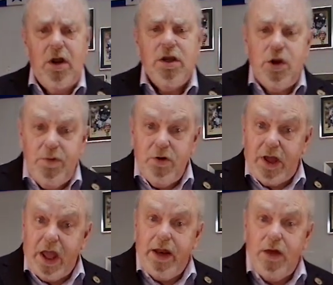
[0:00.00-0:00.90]

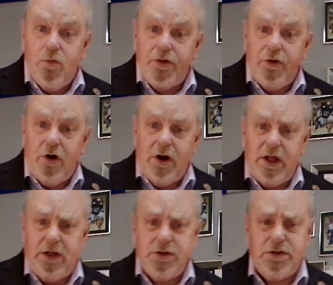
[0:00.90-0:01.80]
communicating with an
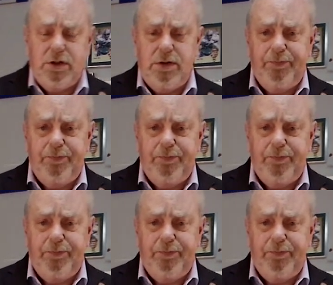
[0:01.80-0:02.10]
audience.